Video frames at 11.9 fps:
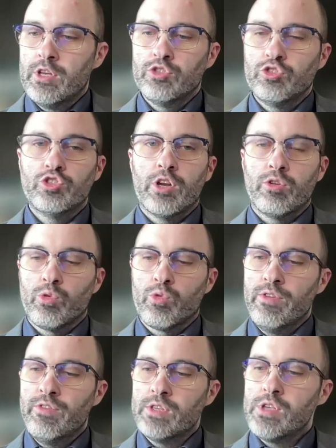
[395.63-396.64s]
General
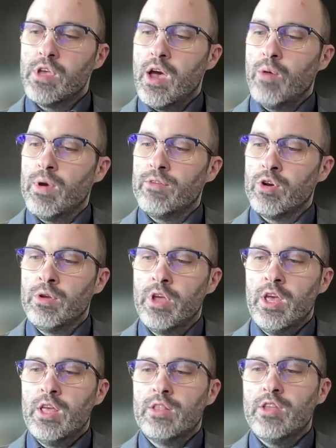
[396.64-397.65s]
Grivas, however,
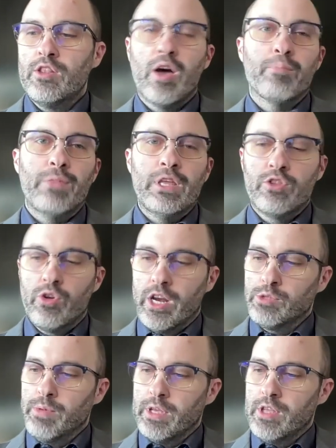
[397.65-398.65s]
did not meet their
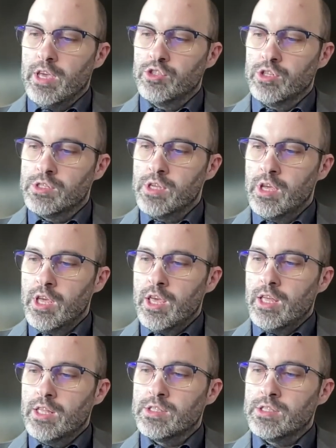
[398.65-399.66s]
expectations.
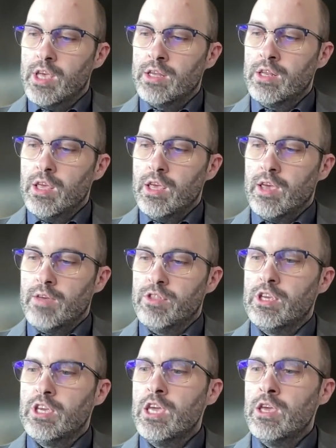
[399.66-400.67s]
Instead,
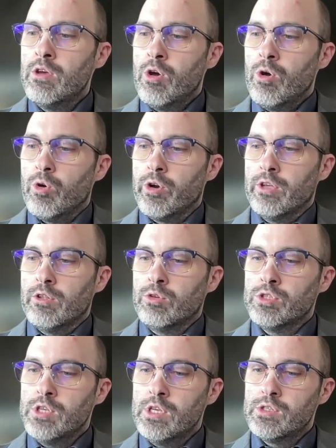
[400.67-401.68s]
Ethniki
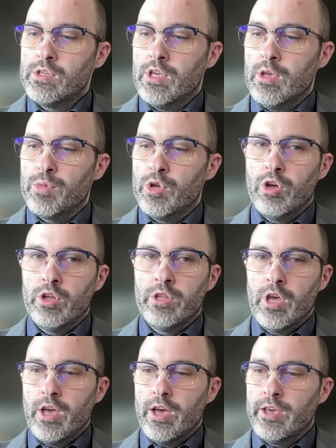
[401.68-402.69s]
Oryanosis Kyprion
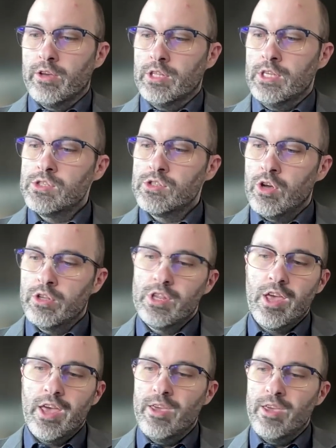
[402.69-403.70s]
Ioniston,
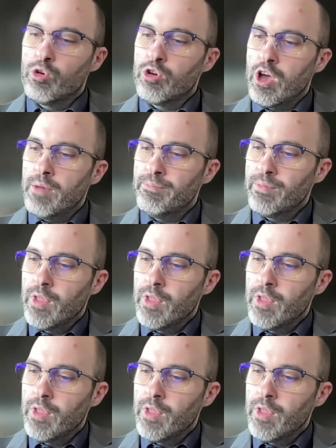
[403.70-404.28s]
EOKA,